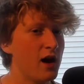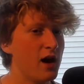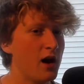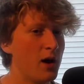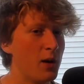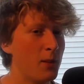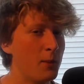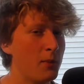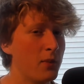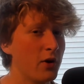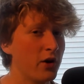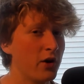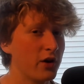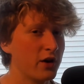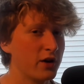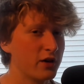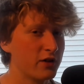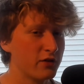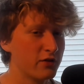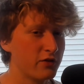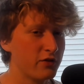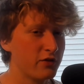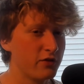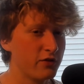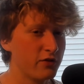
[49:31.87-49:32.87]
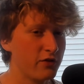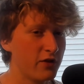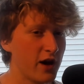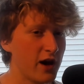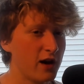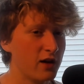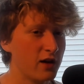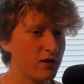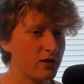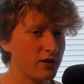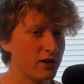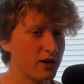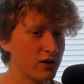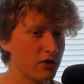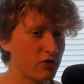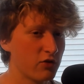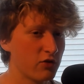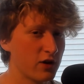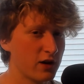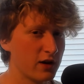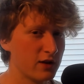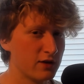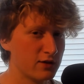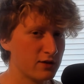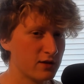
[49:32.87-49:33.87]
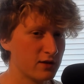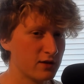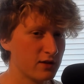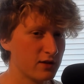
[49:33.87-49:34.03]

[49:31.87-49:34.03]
burning fat like crazy.